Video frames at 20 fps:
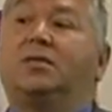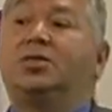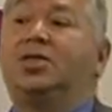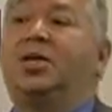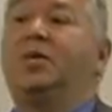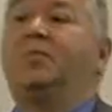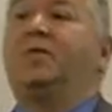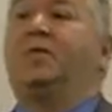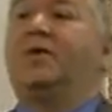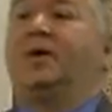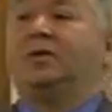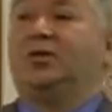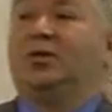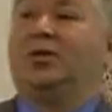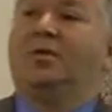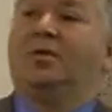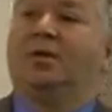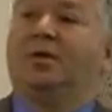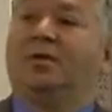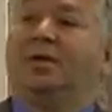shape of that
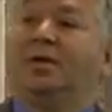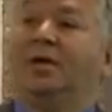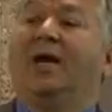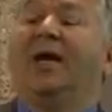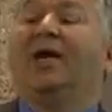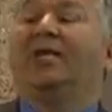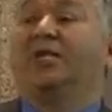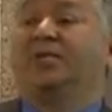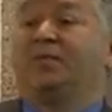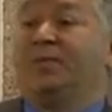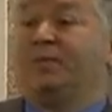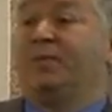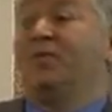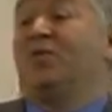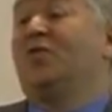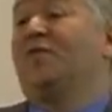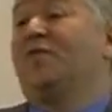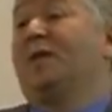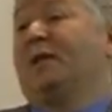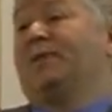chocolate. Had to be
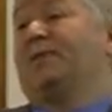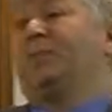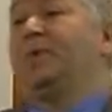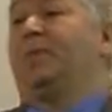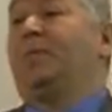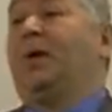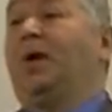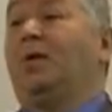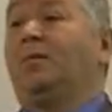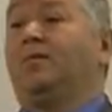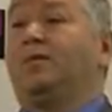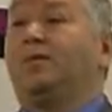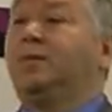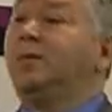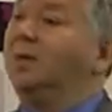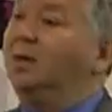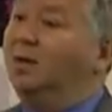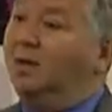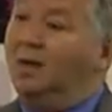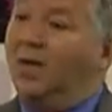removed, had to be pulped.
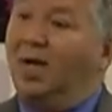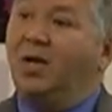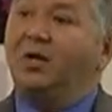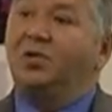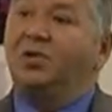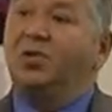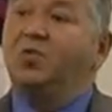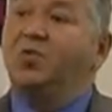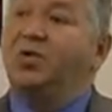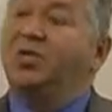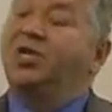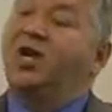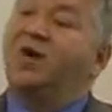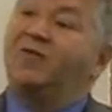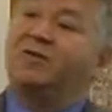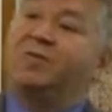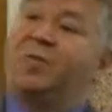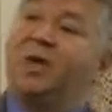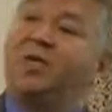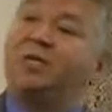They lost all the shelf
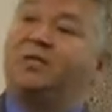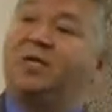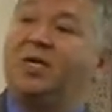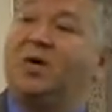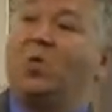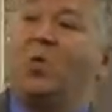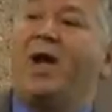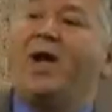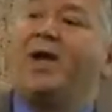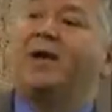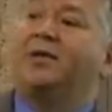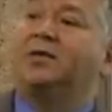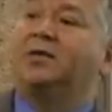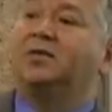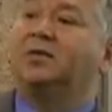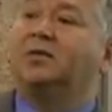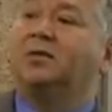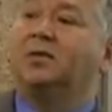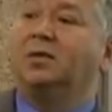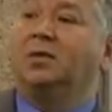space, the
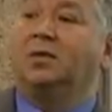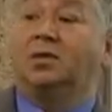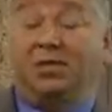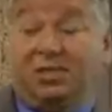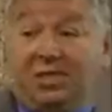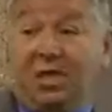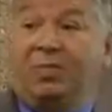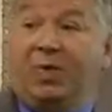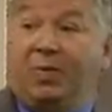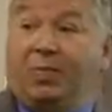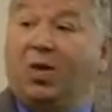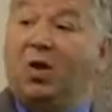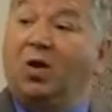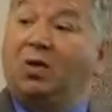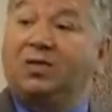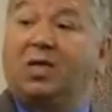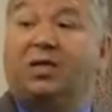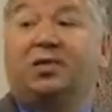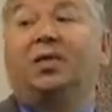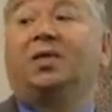awareness, simply because
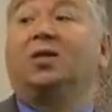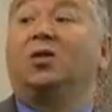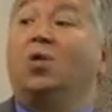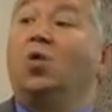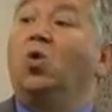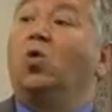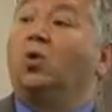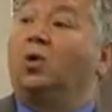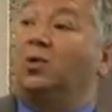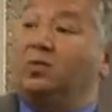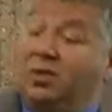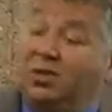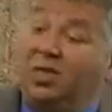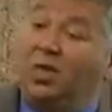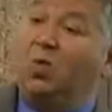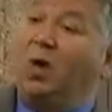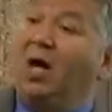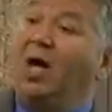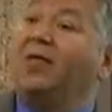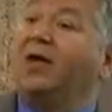they didn't look to see
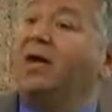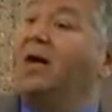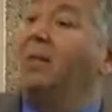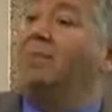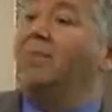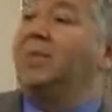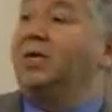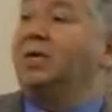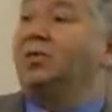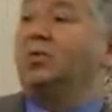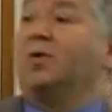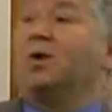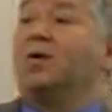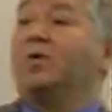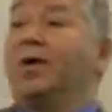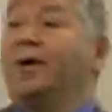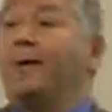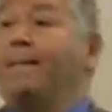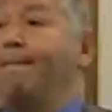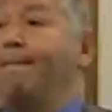what other companies were owning.